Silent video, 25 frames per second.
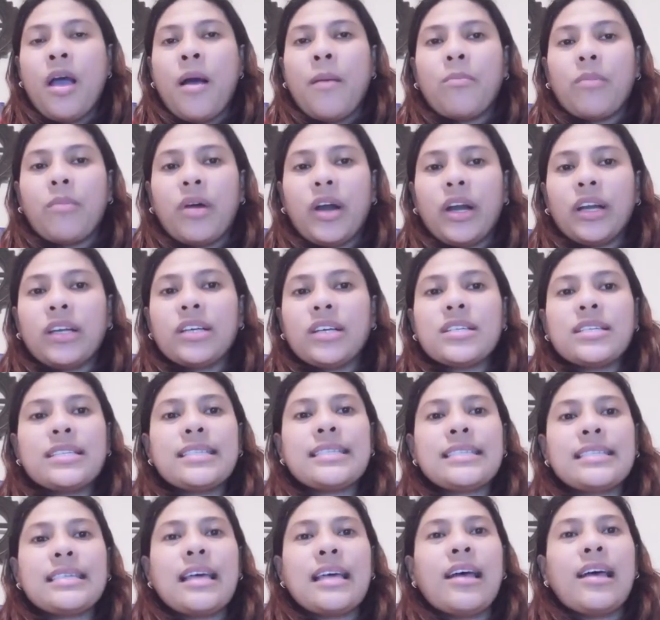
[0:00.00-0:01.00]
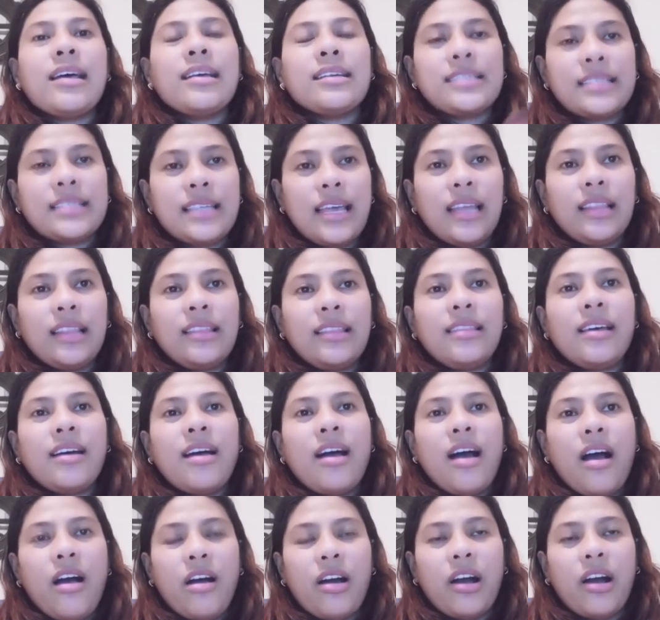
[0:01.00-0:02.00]
Marcus sent
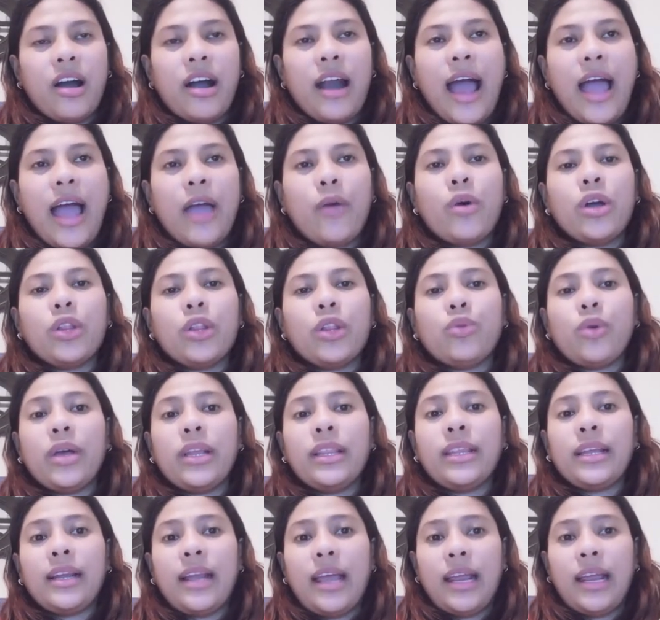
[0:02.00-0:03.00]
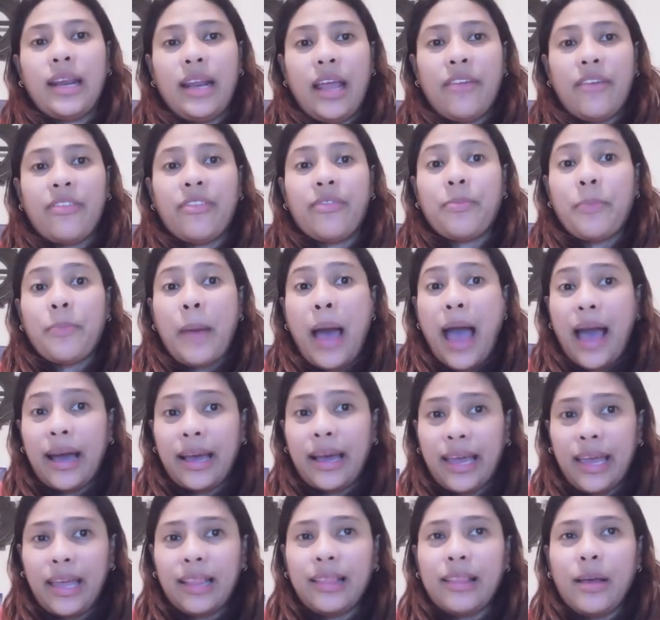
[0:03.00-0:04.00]
our I-129F
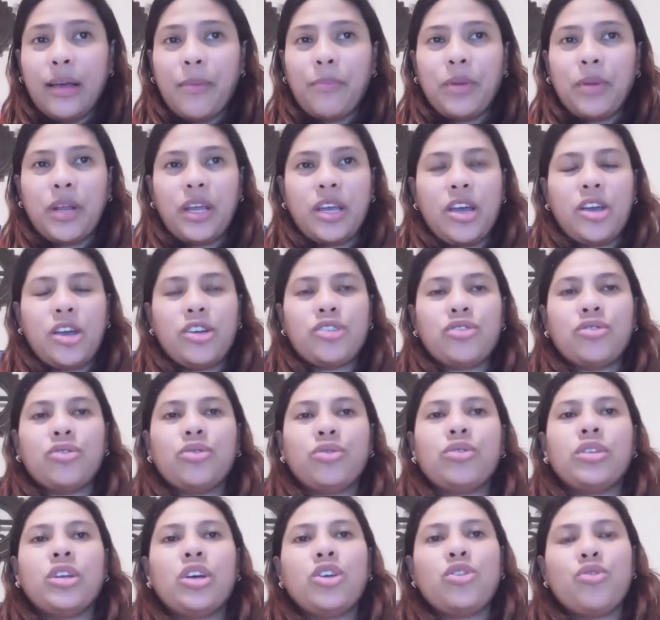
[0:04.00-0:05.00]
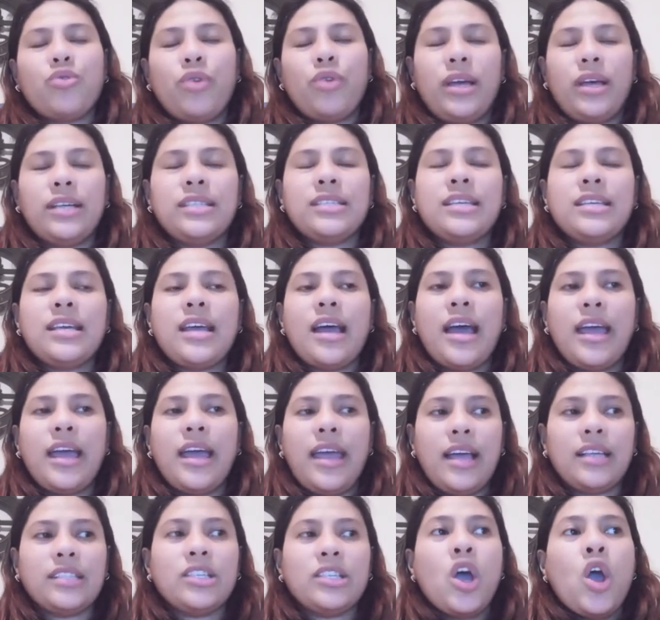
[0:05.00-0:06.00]
packet application to the
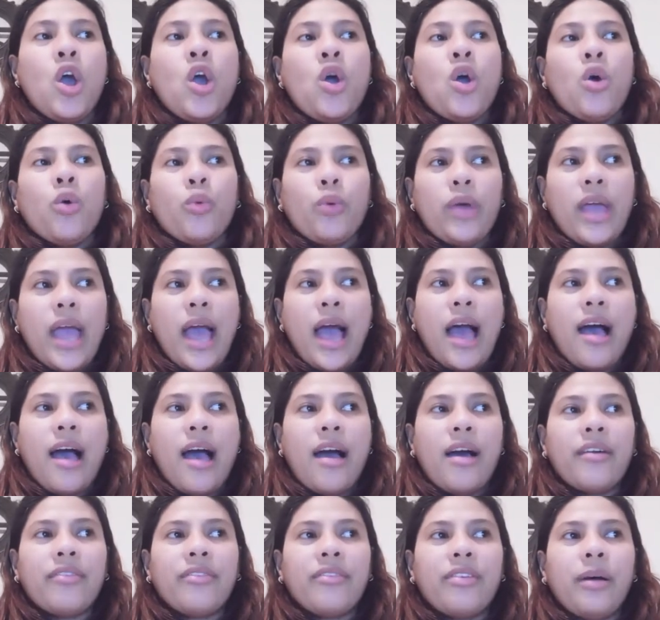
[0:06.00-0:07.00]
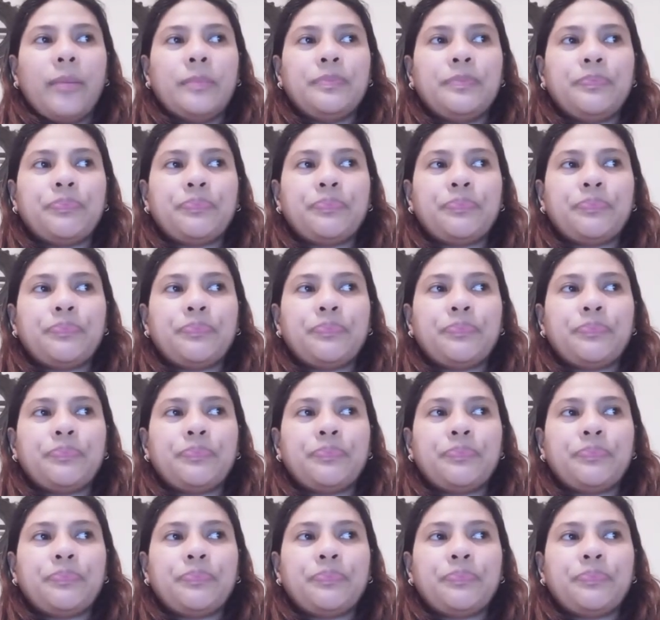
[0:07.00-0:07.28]
USCIS, we have